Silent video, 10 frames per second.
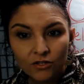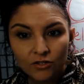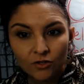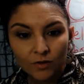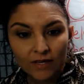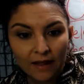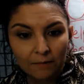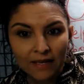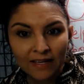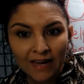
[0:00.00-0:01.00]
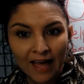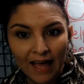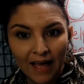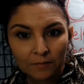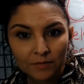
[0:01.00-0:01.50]
So get me in
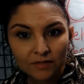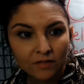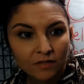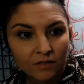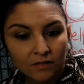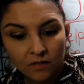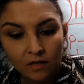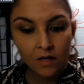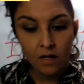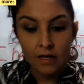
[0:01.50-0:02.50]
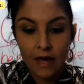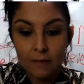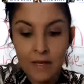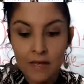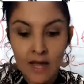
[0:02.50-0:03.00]
Haps.
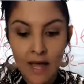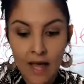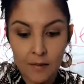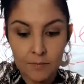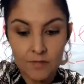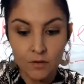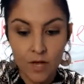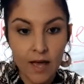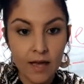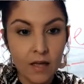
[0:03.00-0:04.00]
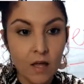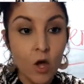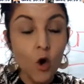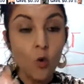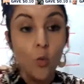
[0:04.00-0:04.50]
Get me in Haps, okay?
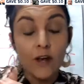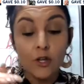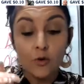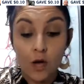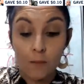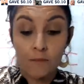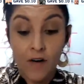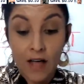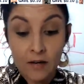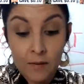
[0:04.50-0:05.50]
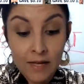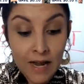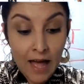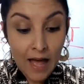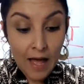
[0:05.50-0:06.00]
When you come find me
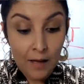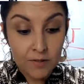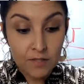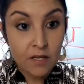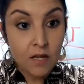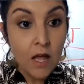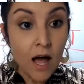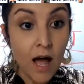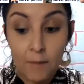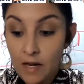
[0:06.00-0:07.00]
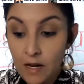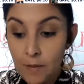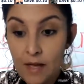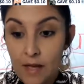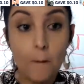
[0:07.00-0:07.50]
in Haps, I'm going to
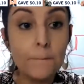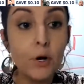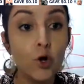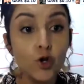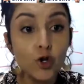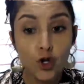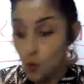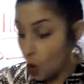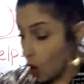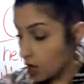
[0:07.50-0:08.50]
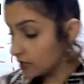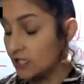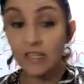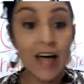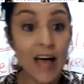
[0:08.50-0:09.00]
be able to pull you on
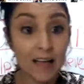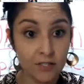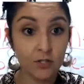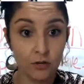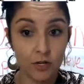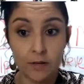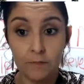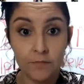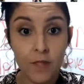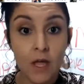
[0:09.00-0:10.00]
to the live stream.